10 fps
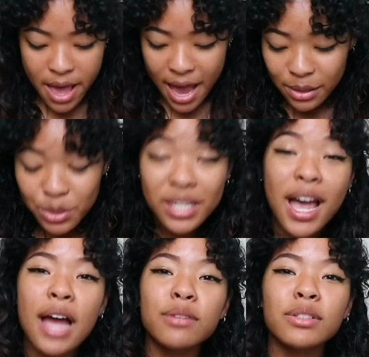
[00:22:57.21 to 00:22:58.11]
And this was a
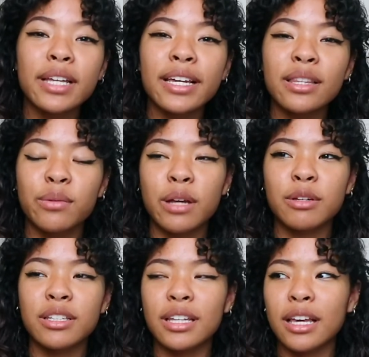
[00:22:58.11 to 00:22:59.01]
kind of a lengthy one
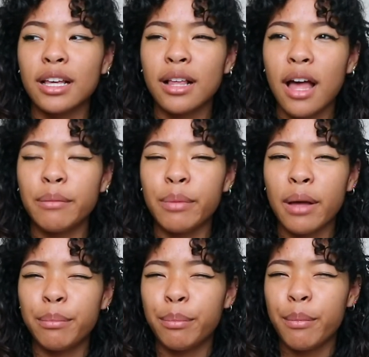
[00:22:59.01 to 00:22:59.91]
because I
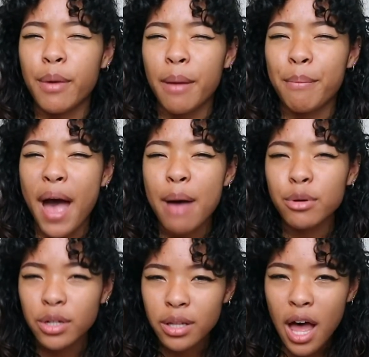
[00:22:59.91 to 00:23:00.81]

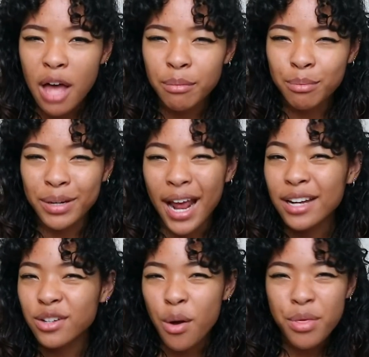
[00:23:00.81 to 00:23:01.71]
babbled a lot, but I
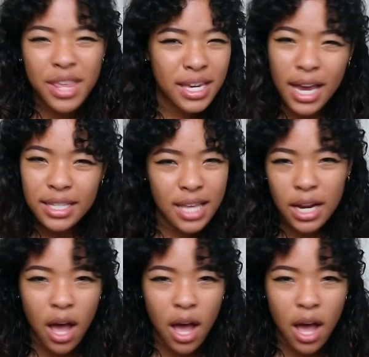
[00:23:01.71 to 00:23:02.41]
don't think I said